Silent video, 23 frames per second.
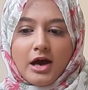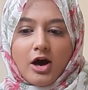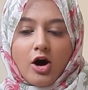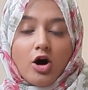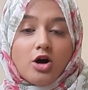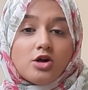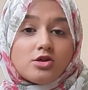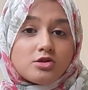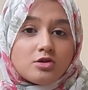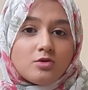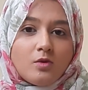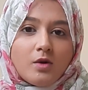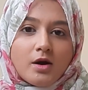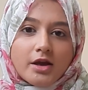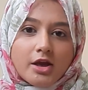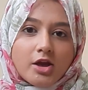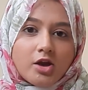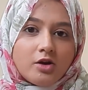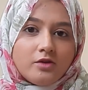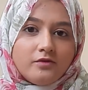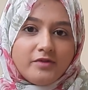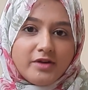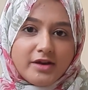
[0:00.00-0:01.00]
Also
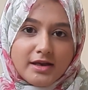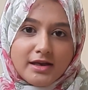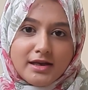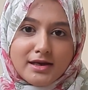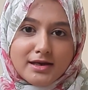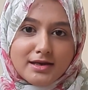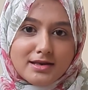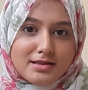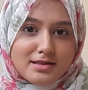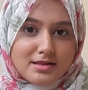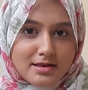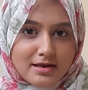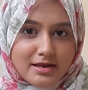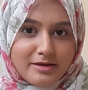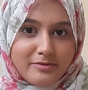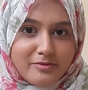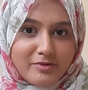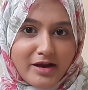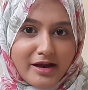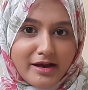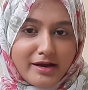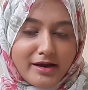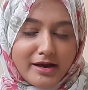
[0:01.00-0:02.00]
working on very little
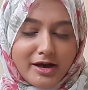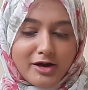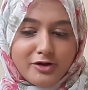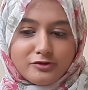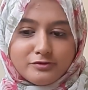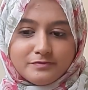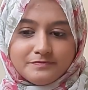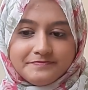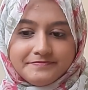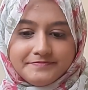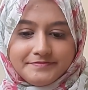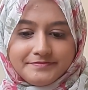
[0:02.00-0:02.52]
sleep right now.